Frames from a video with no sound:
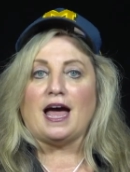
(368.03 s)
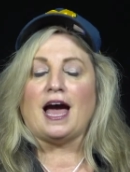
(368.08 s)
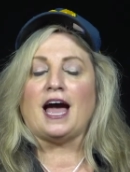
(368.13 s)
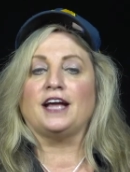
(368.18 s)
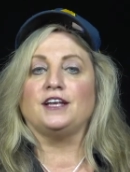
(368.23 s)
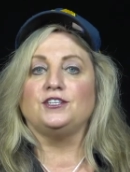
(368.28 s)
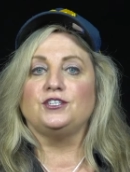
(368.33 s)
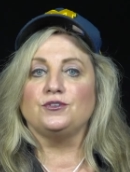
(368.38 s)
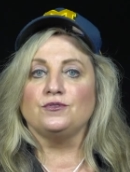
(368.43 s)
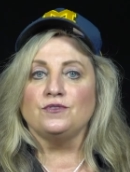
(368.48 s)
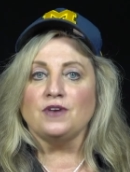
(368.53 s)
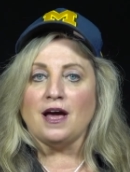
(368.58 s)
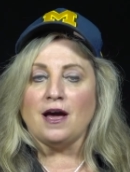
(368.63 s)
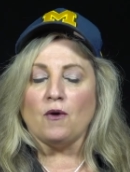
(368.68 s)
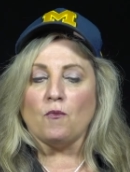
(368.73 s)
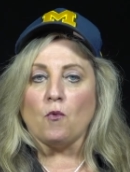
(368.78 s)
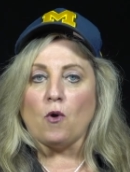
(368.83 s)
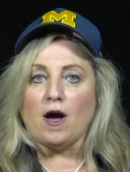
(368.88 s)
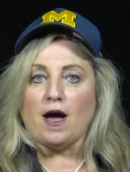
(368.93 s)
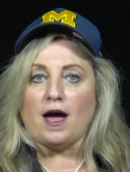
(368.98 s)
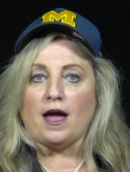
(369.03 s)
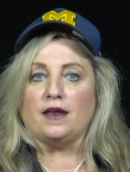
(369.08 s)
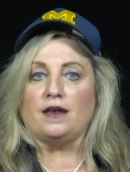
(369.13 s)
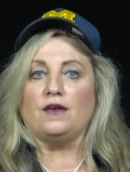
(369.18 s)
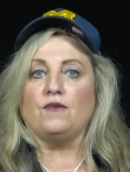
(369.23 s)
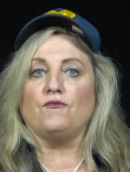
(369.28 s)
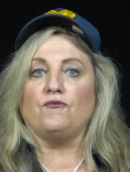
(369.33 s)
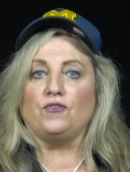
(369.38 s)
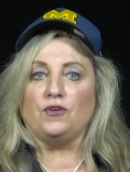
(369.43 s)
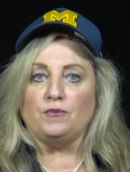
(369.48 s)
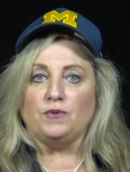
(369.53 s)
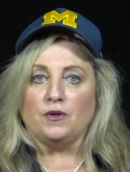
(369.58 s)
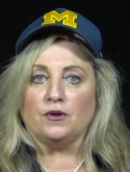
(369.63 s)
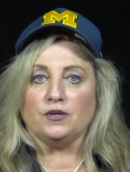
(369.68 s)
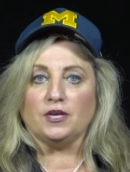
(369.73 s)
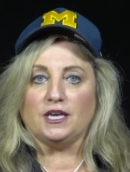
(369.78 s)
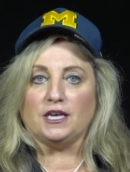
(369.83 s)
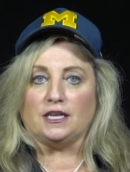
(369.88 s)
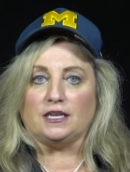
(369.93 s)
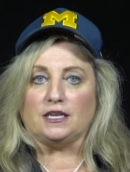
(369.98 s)
I do not want female
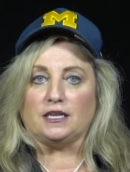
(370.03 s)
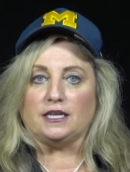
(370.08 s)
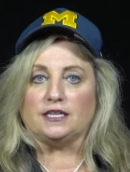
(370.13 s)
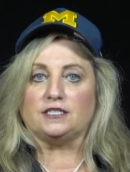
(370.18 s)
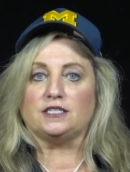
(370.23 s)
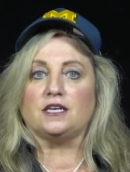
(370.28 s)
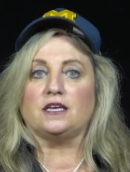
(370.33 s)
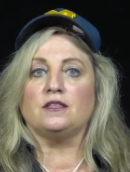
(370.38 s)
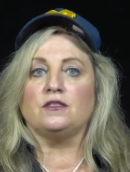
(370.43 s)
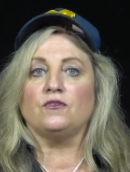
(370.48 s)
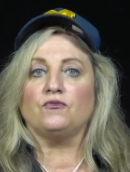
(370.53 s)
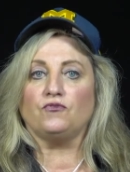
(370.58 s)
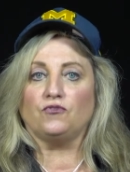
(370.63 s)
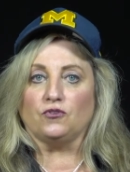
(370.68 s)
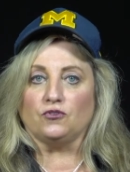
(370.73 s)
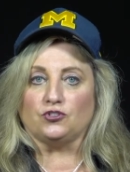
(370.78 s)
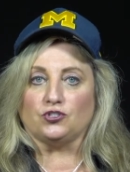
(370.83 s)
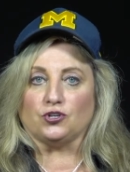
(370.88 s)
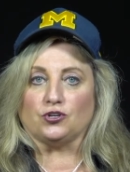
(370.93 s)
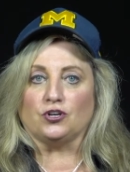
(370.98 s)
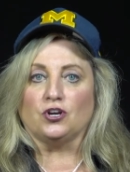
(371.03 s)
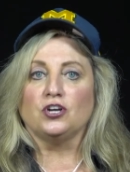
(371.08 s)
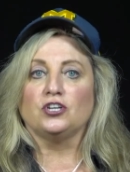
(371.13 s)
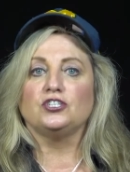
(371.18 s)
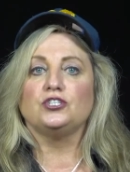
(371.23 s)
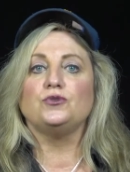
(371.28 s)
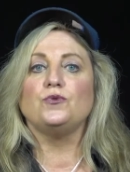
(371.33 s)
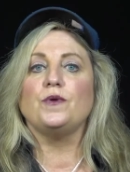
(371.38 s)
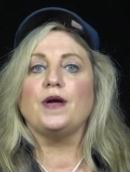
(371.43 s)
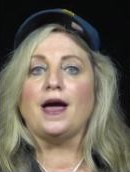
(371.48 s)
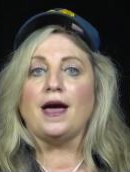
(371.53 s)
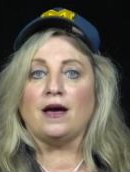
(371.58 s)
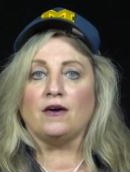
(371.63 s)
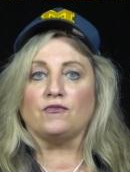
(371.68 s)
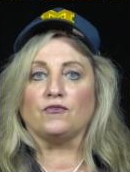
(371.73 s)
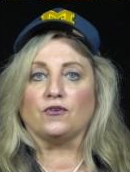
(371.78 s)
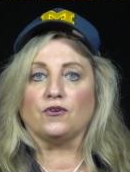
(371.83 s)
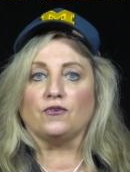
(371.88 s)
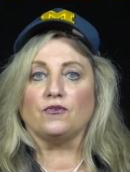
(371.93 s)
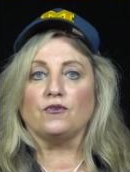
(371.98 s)
candidates in the future to
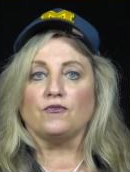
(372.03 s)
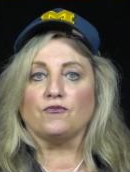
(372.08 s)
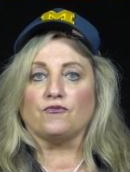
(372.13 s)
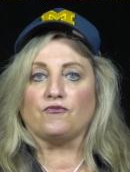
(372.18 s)
ever